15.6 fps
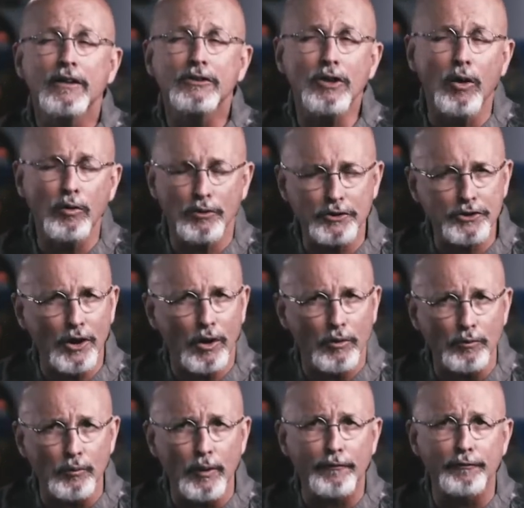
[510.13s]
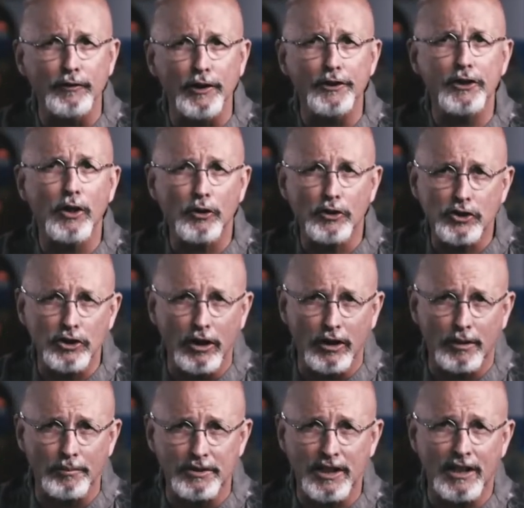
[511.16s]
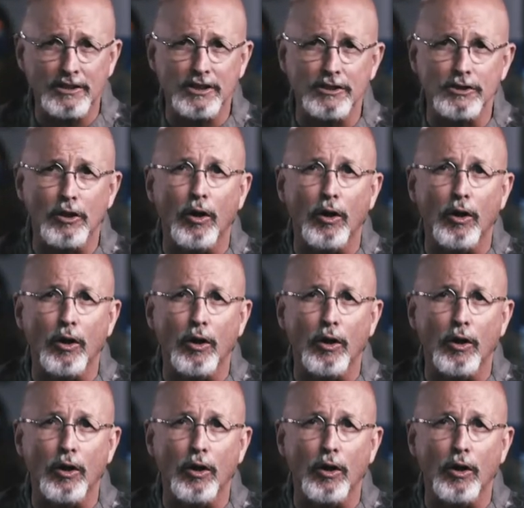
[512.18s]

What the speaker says: don't refer to your circumstances.